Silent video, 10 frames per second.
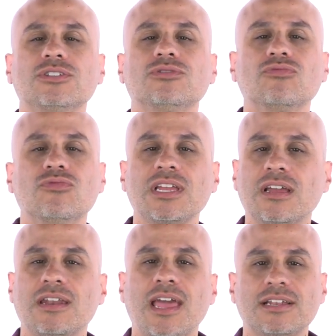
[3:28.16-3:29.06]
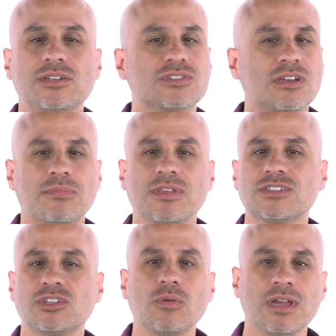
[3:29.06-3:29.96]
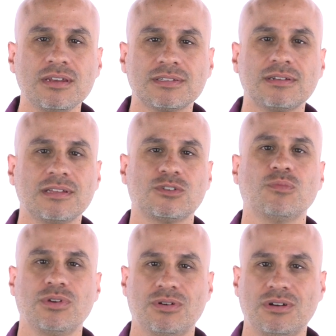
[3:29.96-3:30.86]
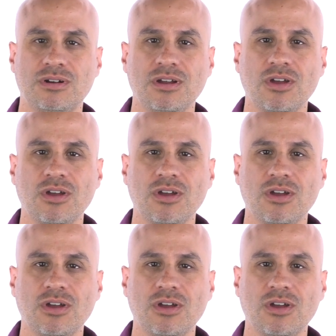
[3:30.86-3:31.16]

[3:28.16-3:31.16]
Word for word: to reconnect to something so innocent and so pure